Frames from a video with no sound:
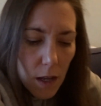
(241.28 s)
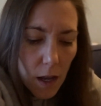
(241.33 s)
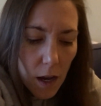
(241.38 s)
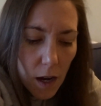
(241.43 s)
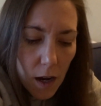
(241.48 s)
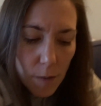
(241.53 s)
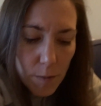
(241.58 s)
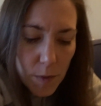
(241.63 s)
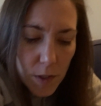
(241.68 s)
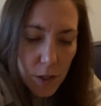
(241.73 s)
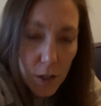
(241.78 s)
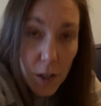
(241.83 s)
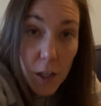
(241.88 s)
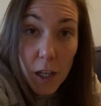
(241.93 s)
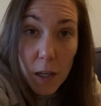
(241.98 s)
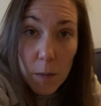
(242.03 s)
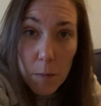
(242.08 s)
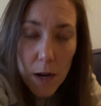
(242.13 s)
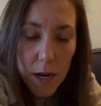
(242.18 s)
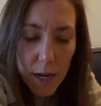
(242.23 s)
I'm just
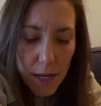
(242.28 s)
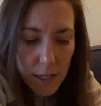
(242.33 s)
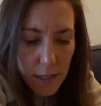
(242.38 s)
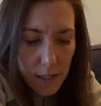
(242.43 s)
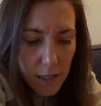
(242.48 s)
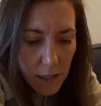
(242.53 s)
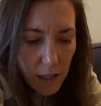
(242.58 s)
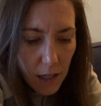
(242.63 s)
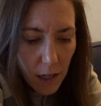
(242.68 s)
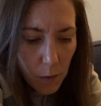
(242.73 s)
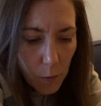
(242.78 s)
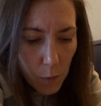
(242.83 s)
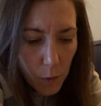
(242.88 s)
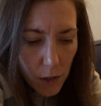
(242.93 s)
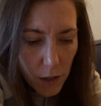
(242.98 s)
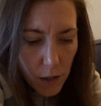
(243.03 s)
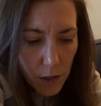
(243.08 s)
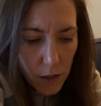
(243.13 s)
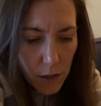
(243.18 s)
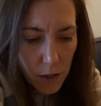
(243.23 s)
looking at my list again.
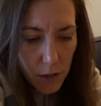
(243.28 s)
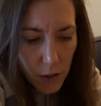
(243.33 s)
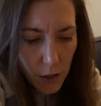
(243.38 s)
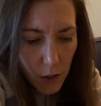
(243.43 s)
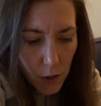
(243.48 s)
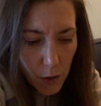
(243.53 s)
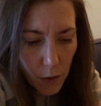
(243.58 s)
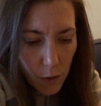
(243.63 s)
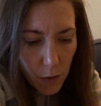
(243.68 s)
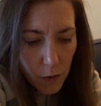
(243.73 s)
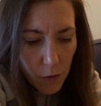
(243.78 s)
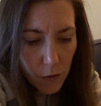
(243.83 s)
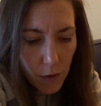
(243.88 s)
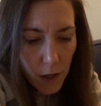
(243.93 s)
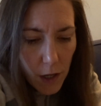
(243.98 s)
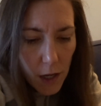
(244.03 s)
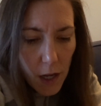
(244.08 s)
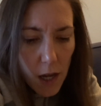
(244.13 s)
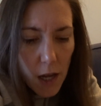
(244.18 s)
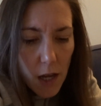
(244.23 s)
1, 2,
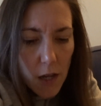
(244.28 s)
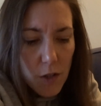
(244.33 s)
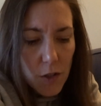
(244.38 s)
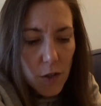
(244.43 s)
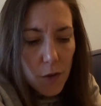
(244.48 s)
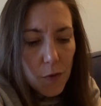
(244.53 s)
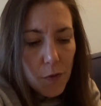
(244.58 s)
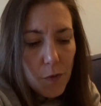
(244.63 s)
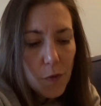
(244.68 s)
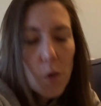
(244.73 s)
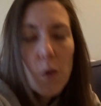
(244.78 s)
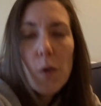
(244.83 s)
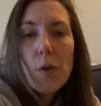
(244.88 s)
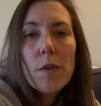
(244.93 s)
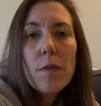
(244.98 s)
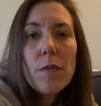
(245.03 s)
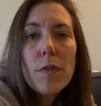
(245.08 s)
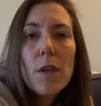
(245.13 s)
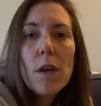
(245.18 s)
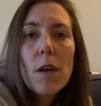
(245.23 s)
3. So 4
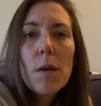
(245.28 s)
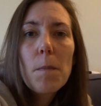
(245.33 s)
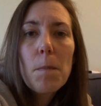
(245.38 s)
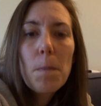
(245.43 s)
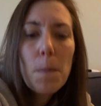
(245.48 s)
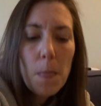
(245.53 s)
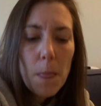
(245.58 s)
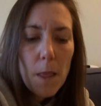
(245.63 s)
of them